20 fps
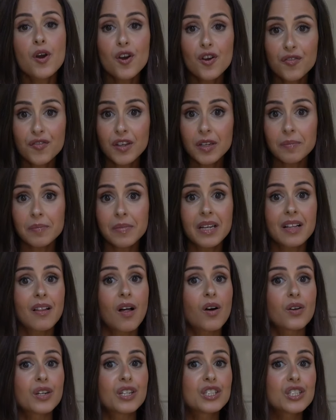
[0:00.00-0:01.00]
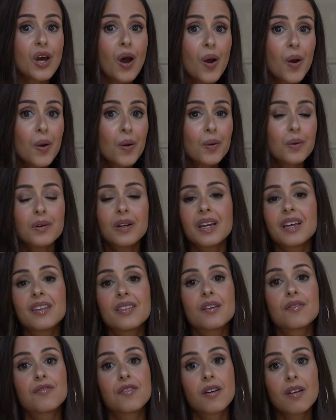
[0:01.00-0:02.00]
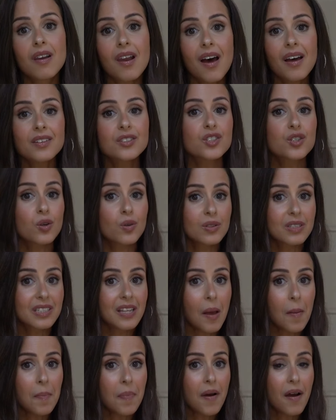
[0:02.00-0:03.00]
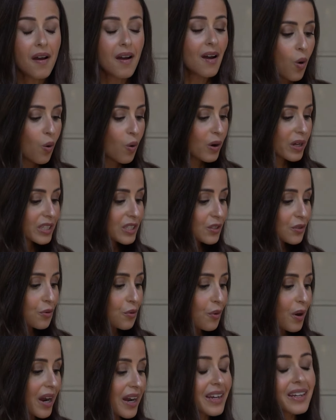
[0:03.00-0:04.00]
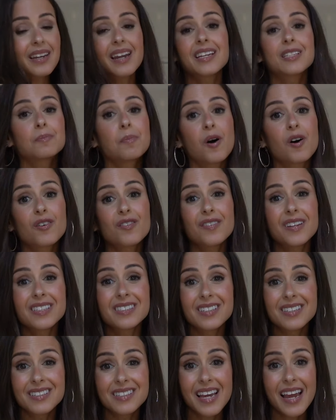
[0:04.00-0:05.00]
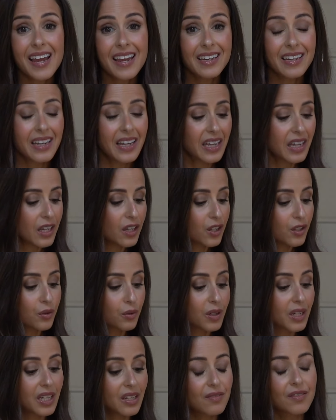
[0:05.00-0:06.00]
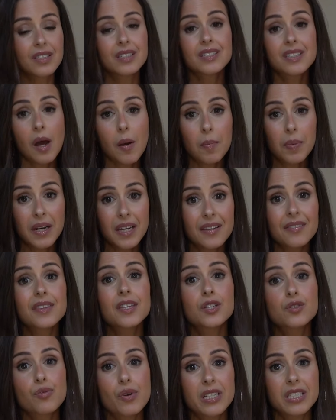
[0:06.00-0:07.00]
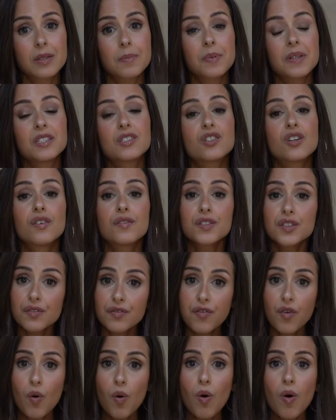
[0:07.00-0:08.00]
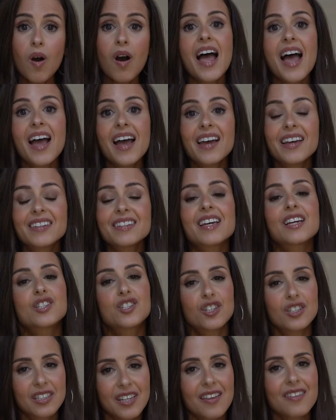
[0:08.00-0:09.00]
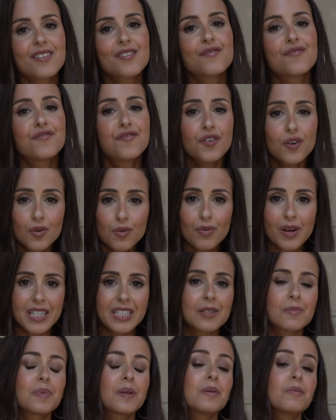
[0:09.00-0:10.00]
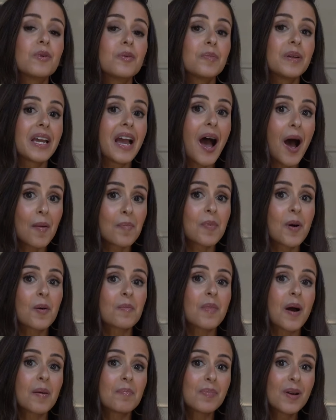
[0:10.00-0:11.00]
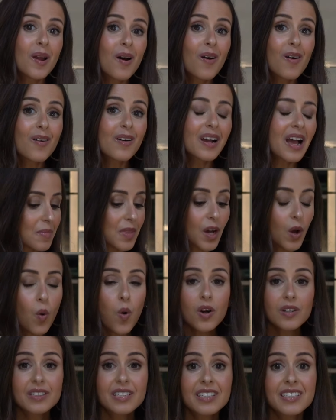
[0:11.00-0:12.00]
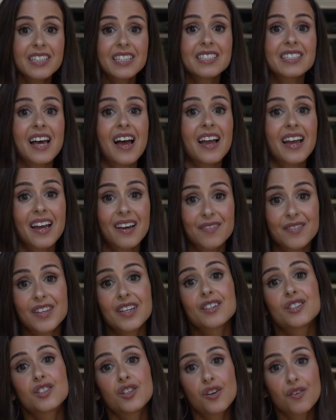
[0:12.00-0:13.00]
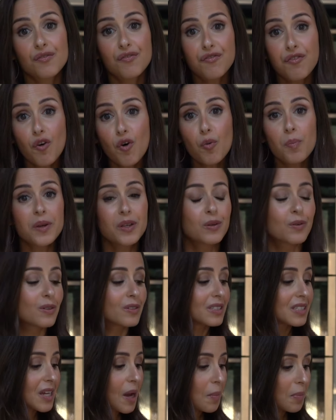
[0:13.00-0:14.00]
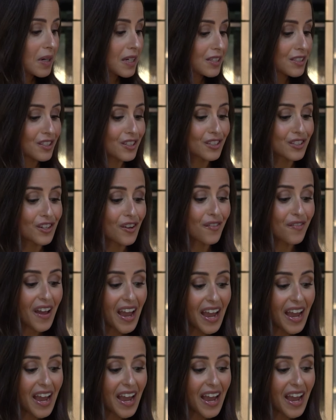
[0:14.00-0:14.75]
perfect meal on its own, either for lunch or supper, or it's great as part of entertaining. You can even double it. This recipe serves 4, and I should say the full recipe will be up on my blog. The quantities I have here serve 4, but you could double it to serve